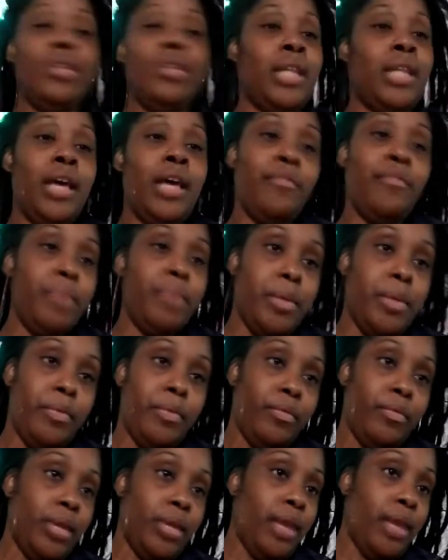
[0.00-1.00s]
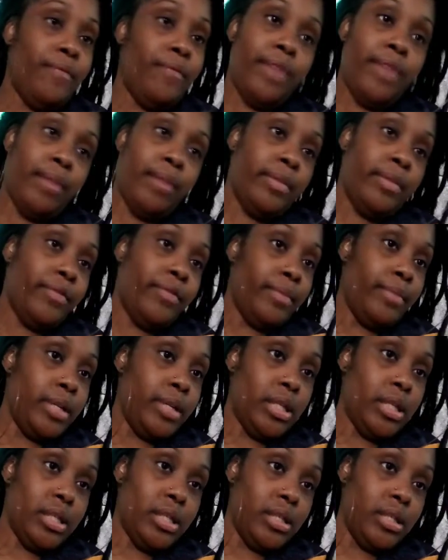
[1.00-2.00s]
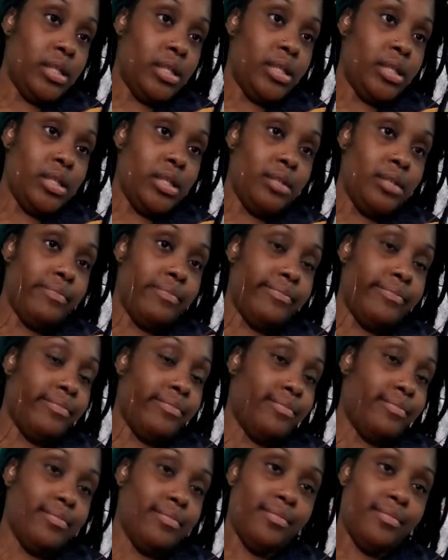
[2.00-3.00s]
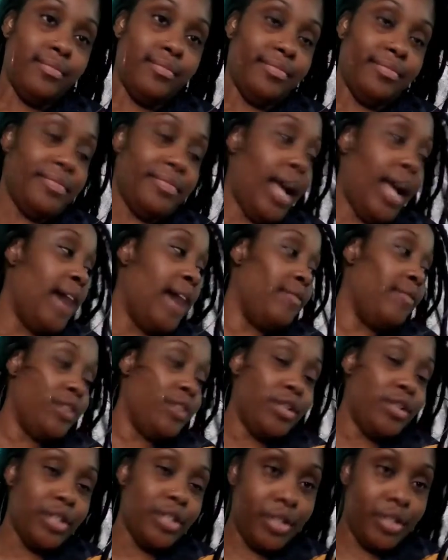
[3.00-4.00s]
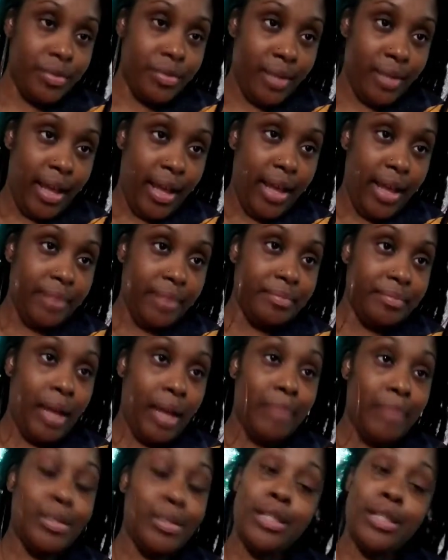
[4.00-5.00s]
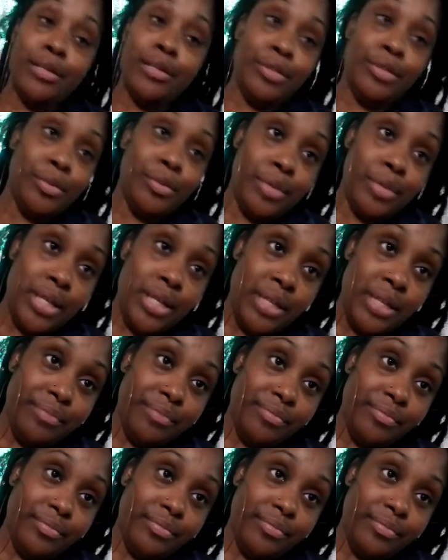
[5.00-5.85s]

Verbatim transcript: love people love family from a distance I've learned to do that I'm still doing it